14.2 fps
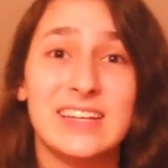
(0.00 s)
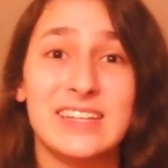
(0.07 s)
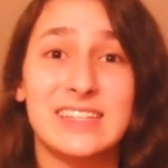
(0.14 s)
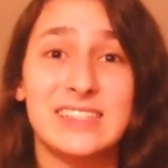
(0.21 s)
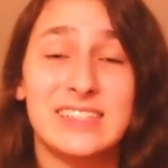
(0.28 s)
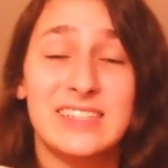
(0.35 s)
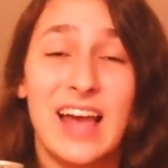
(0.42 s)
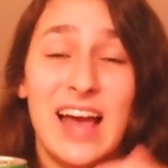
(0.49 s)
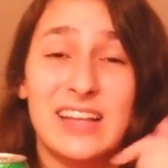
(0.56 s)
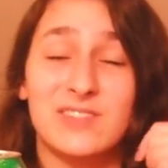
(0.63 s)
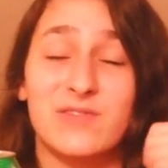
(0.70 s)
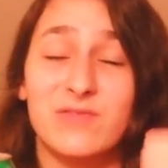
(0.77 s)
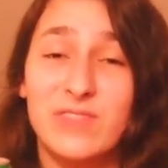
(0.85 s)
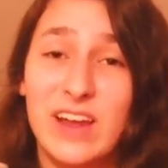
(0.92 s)
is
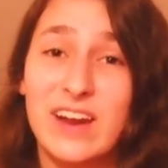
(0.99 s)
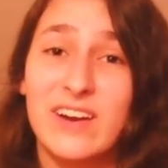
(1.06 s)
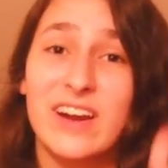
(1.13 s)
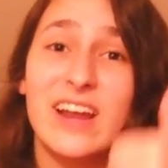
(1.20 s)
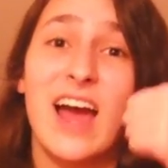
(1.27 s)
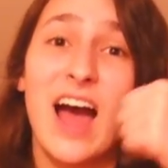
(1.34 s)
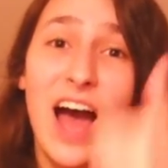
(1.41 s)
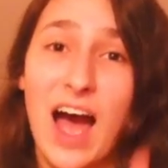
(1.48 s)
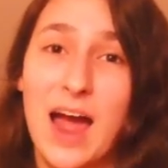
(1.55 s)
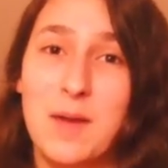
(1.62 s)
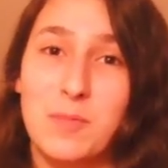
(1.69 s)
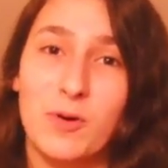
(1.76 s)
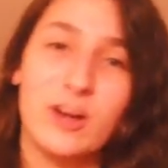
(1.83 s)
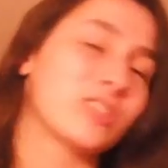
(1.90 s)
has very
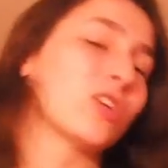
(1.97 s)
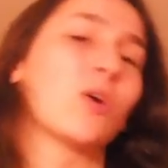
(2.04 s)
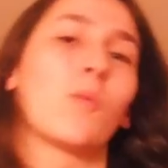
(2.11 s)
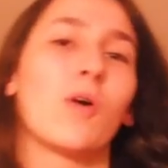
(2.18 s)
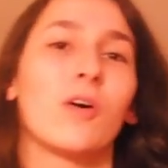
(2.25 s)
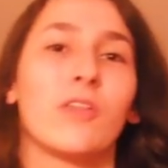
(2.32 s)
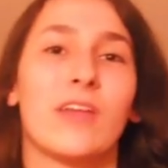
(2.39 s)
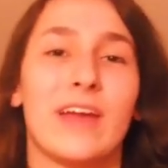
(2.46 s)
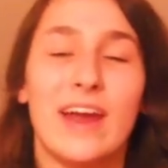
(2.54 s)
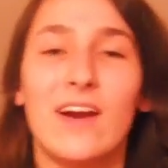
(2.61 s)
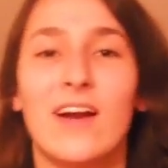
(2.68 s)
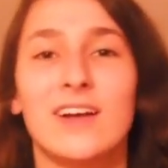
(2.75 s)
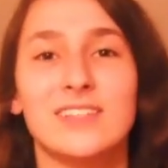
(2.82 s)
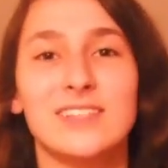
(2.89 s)
high pressure, while the air